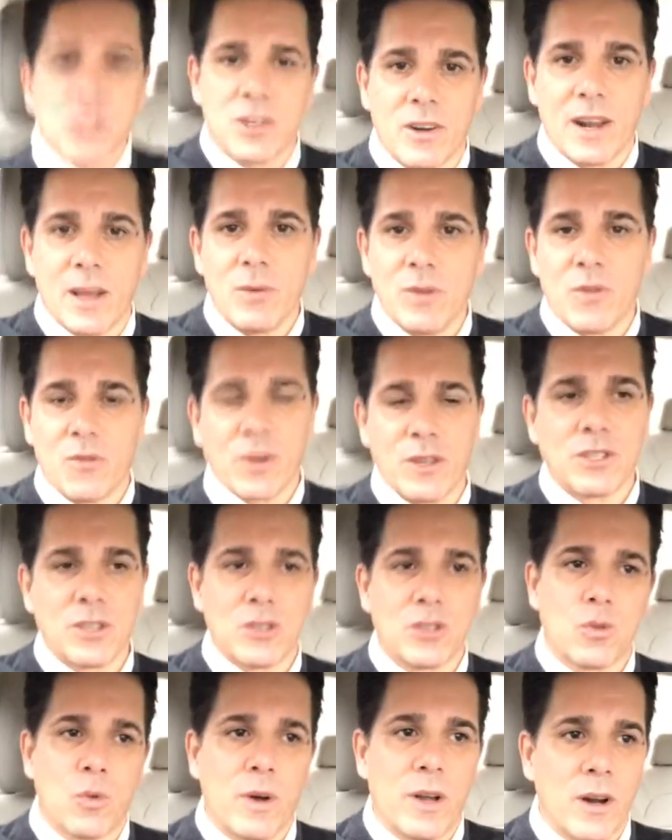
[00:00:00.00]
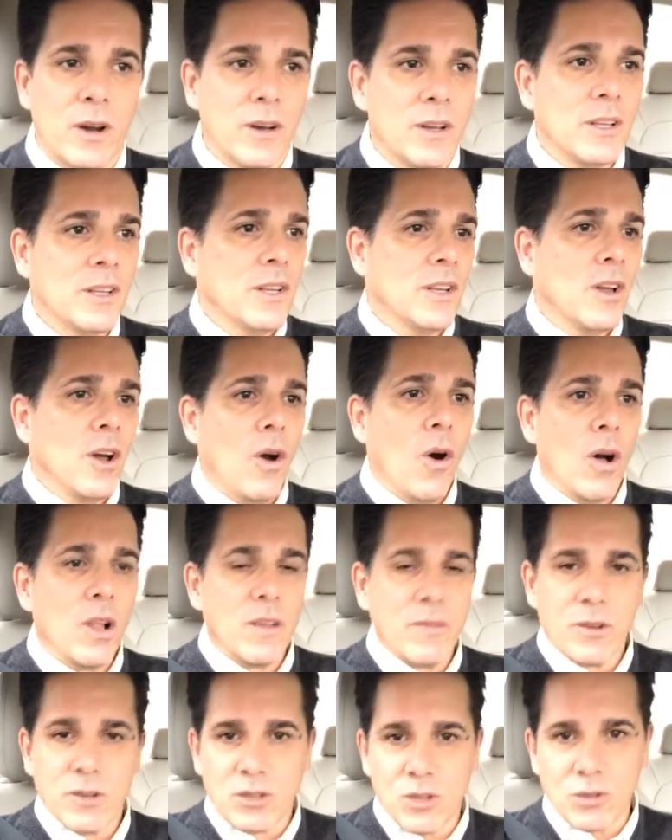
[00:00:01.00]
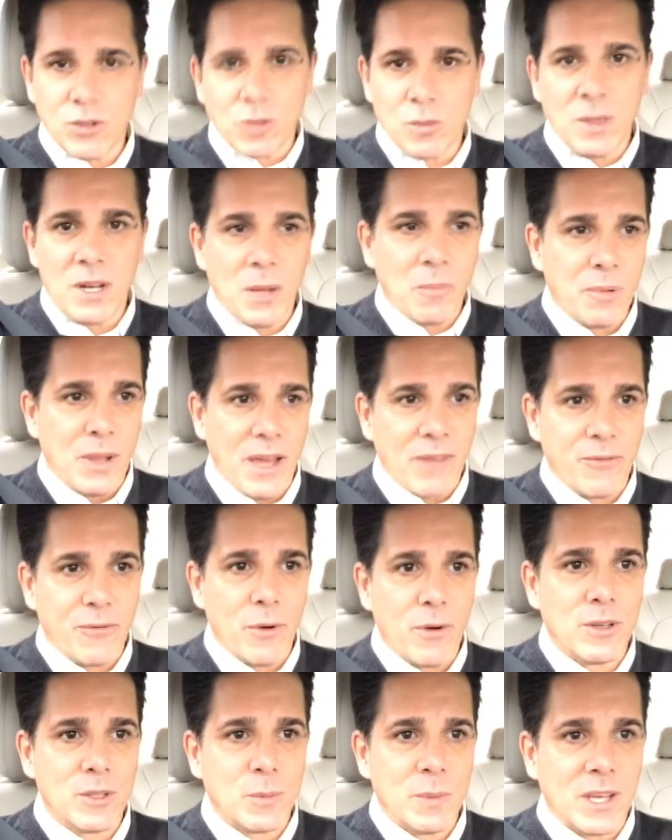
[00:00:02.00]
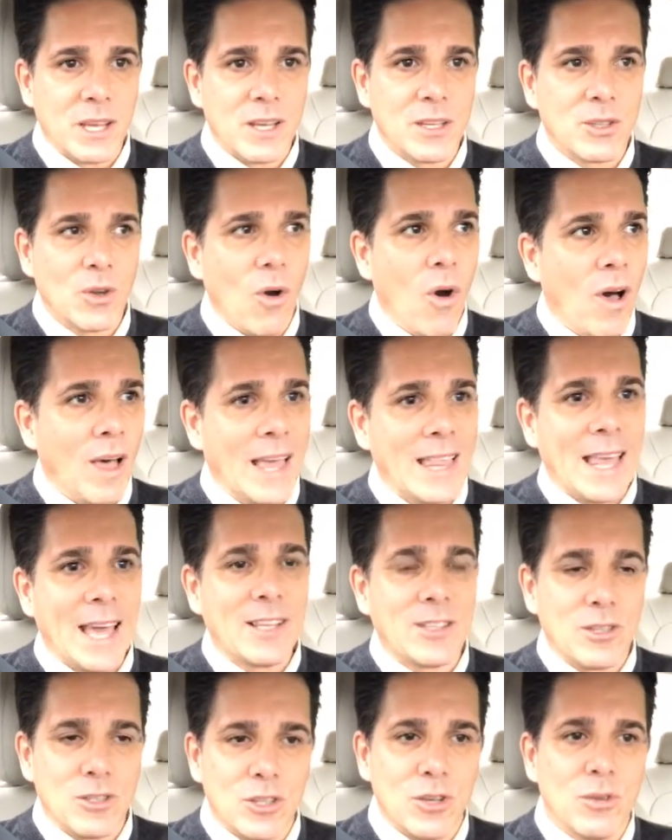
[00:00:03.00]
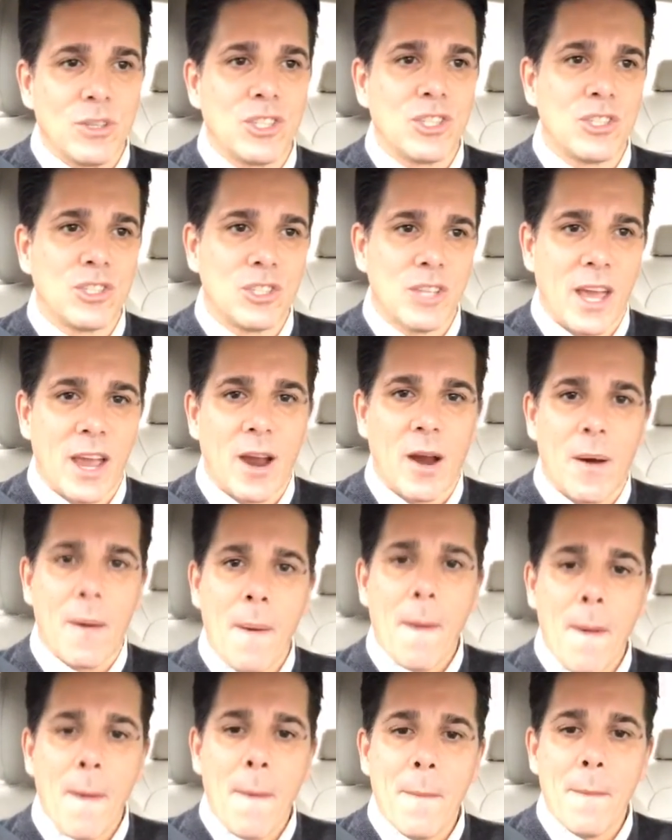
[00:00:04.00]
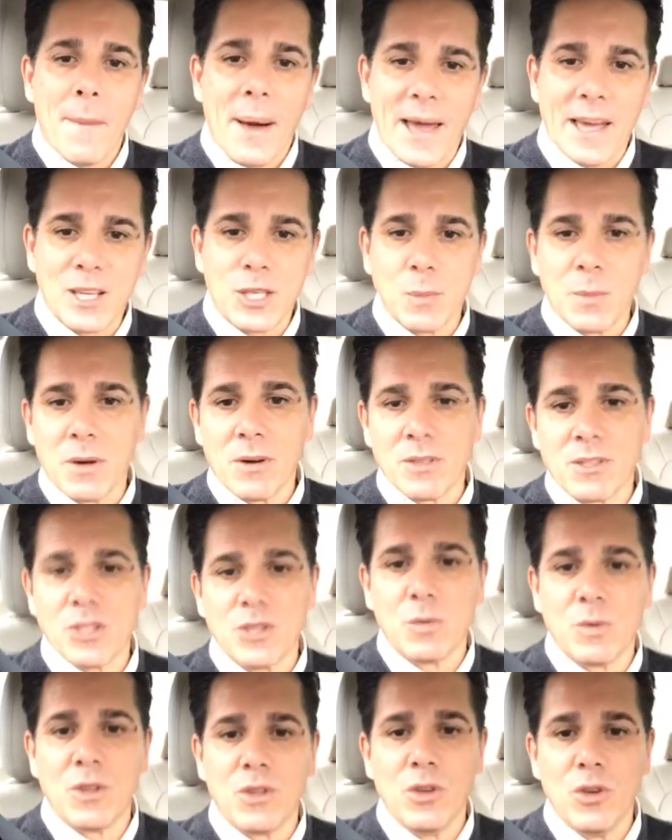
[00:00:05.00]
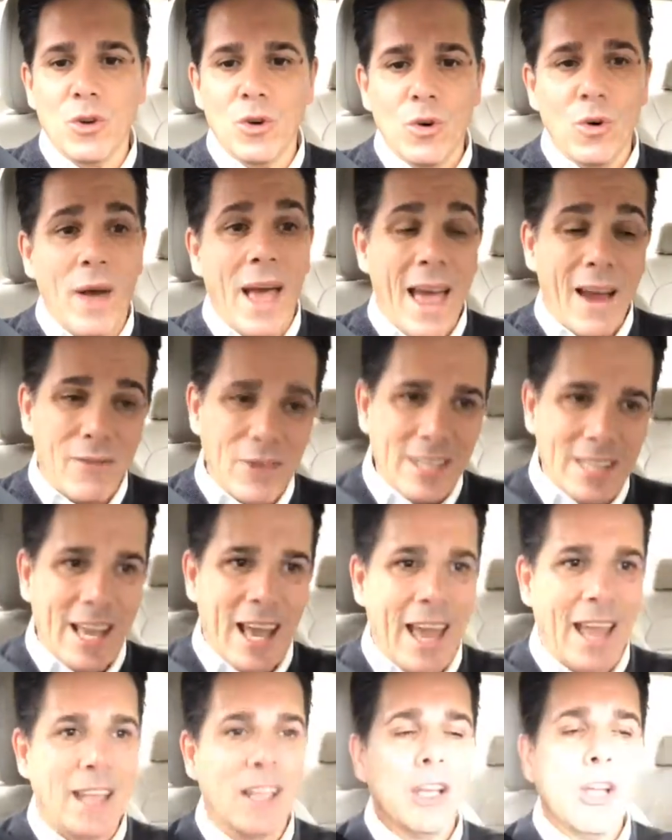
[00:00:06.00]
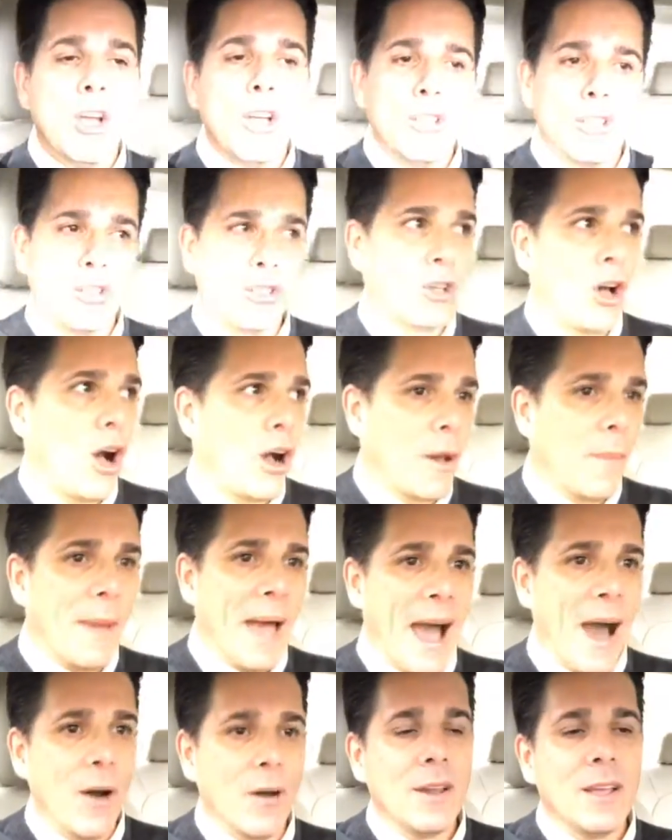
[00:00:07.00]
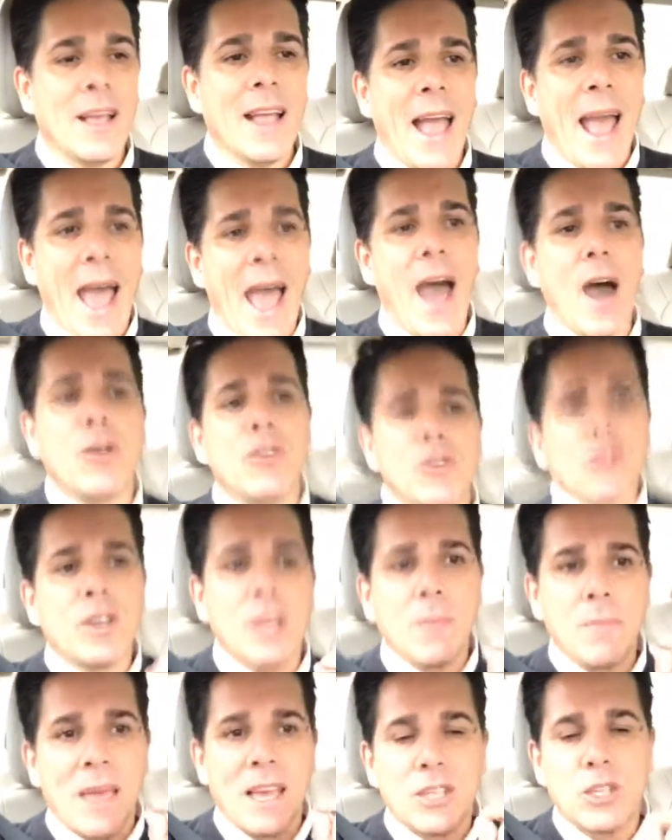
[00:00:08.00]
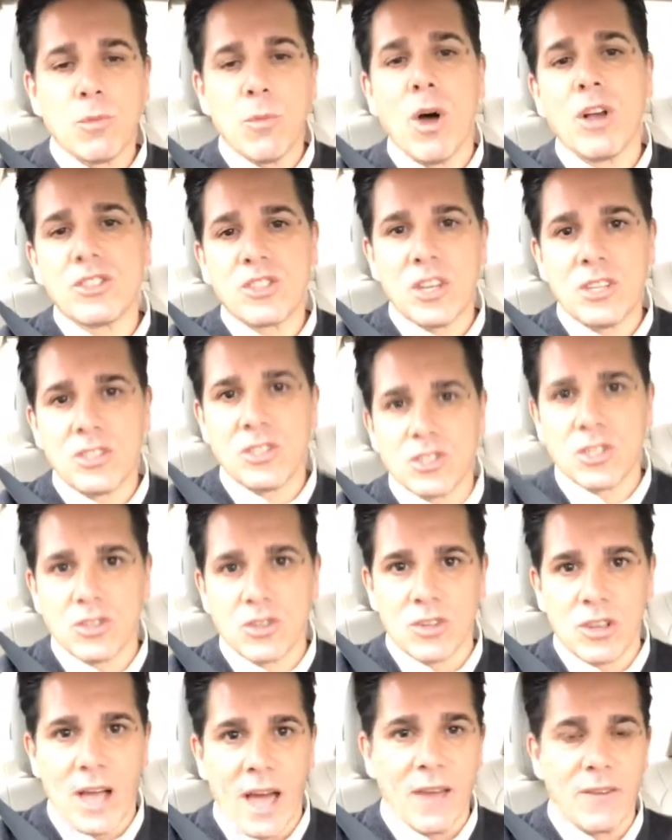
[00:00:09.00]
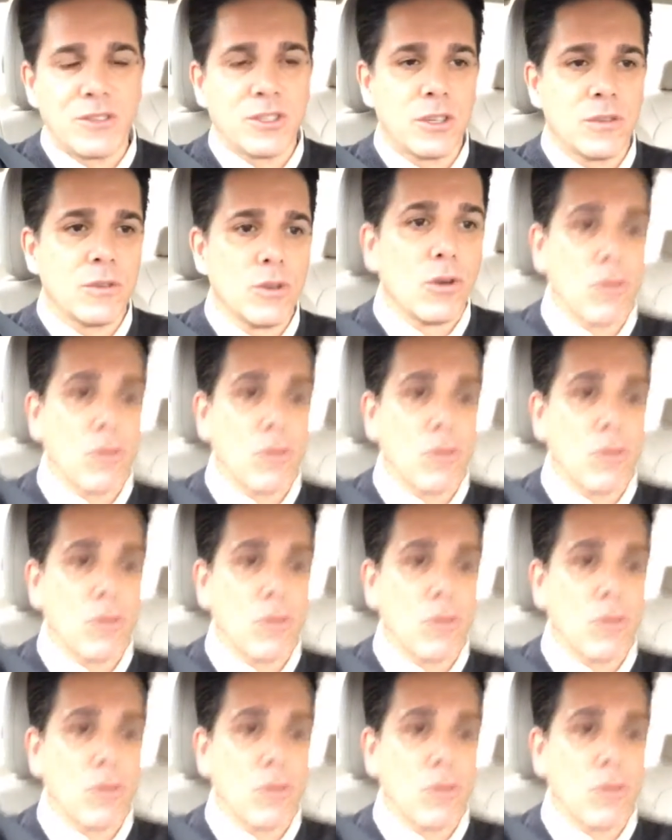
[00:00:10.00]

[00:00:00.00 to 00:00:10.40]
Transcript: and share it out with your friends on Twitter, all of your social media platforms, because all I like to do is share my experiences with you every day to talk about how you can make small changes in your life to